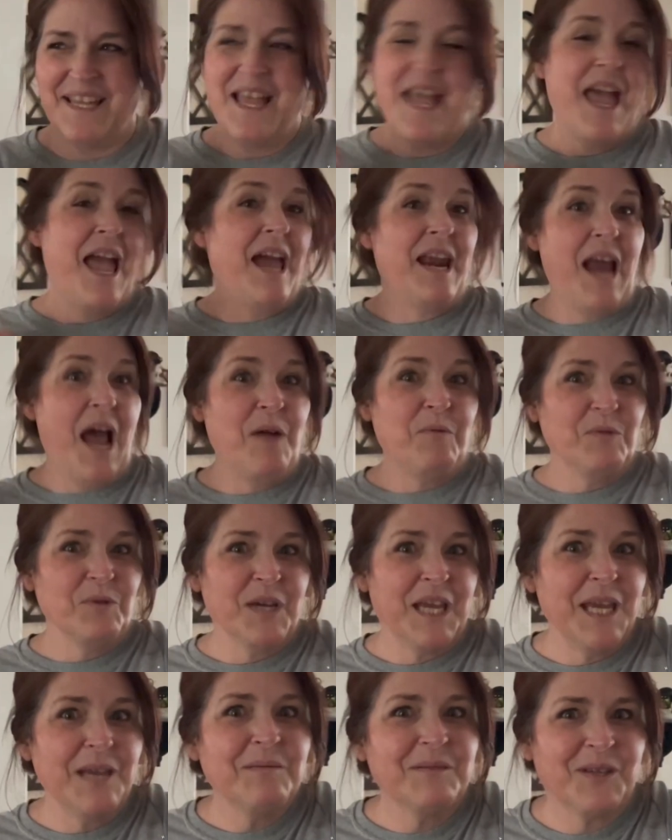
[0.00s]
And I will
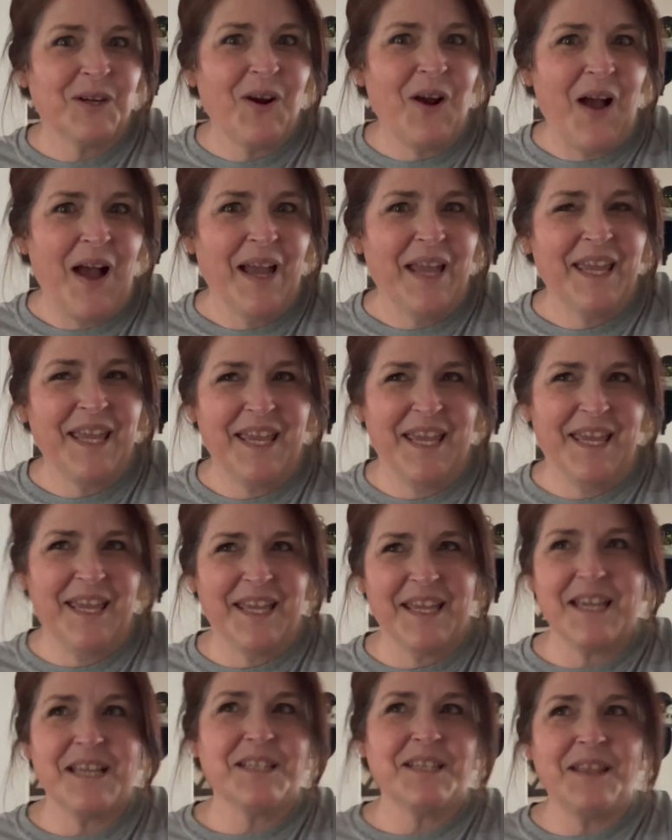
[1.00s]
keep
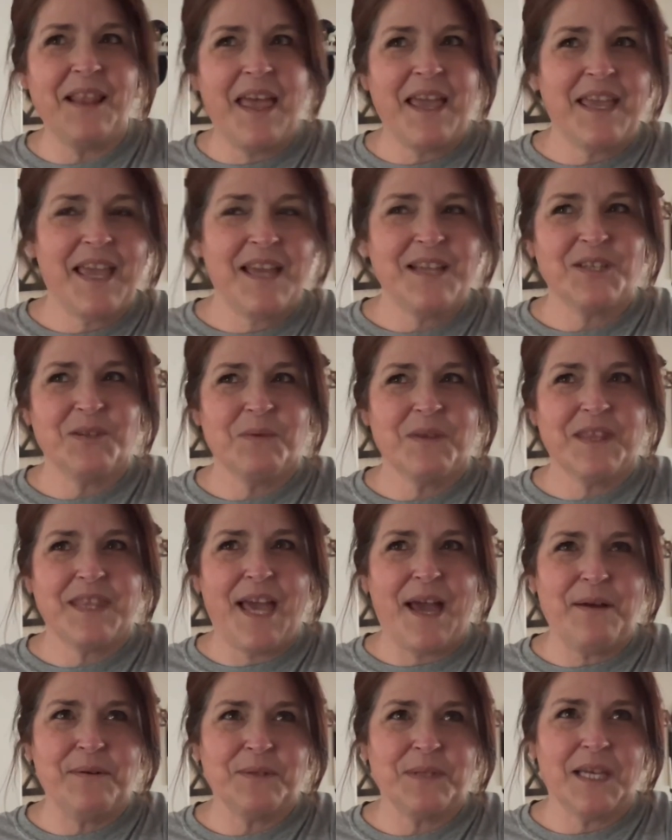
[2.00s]
trying until I get to
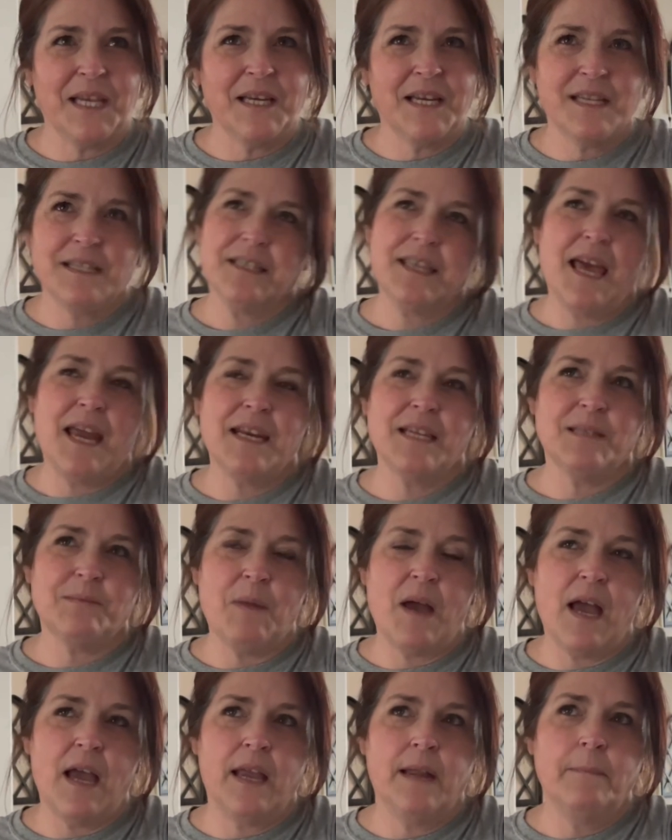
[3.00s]
1,000 because that is
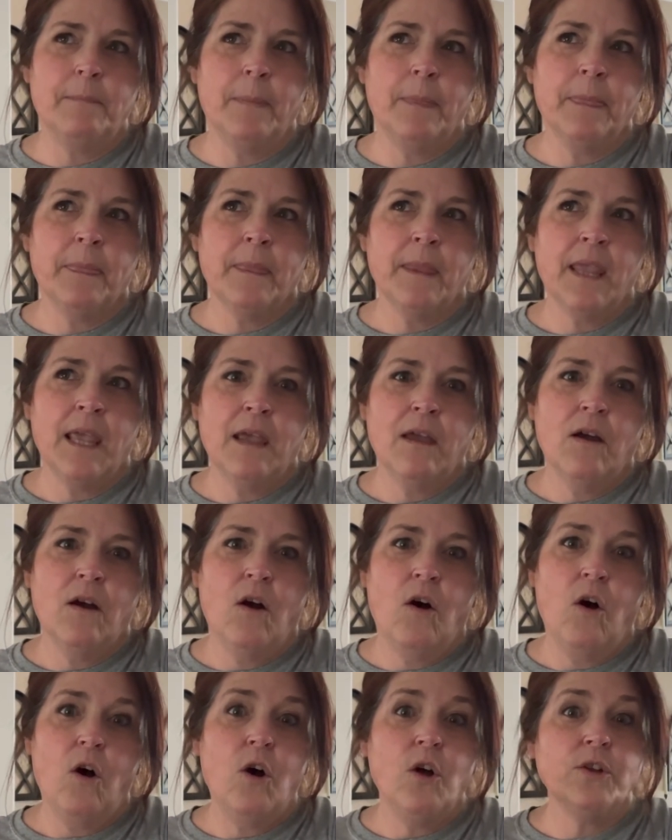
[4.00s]
my
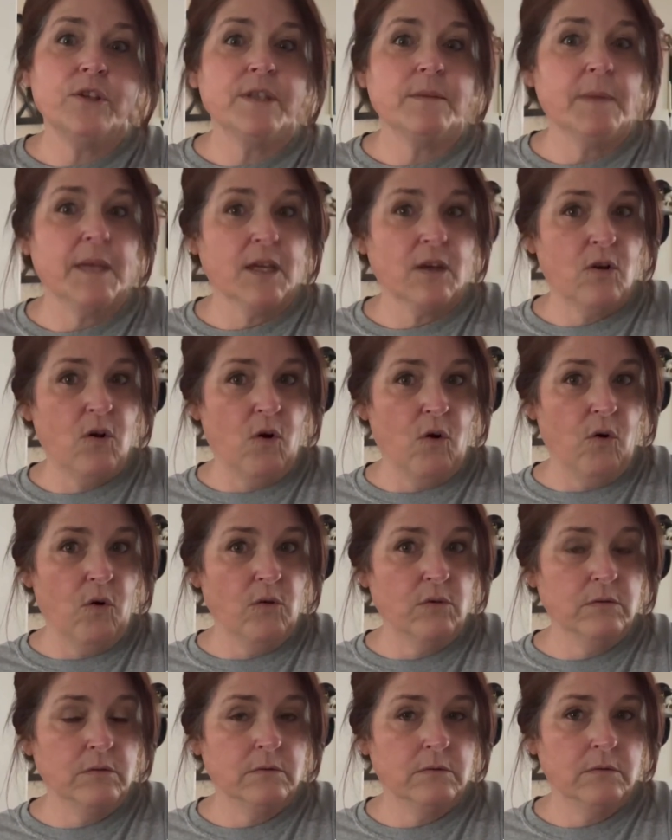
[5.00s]
ultimate
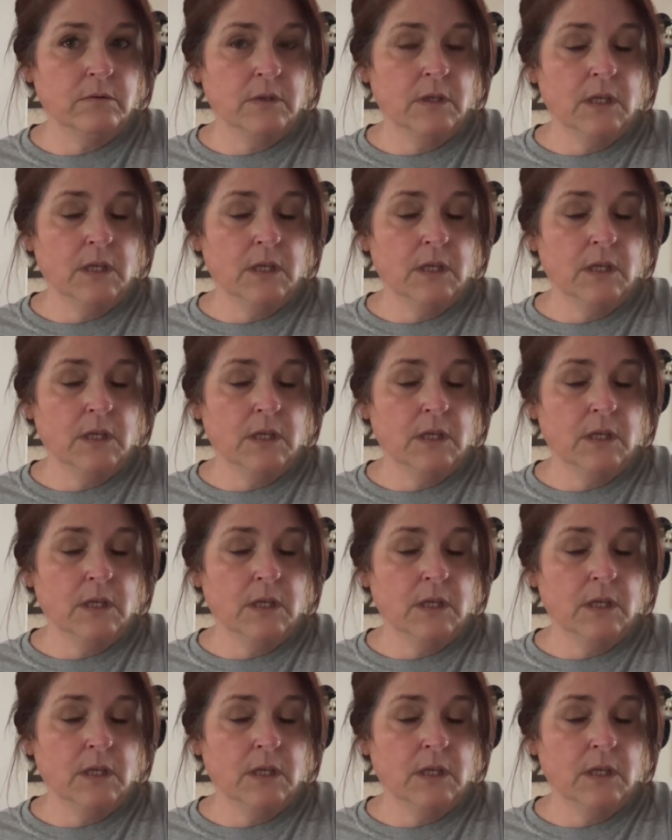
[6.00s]
goal.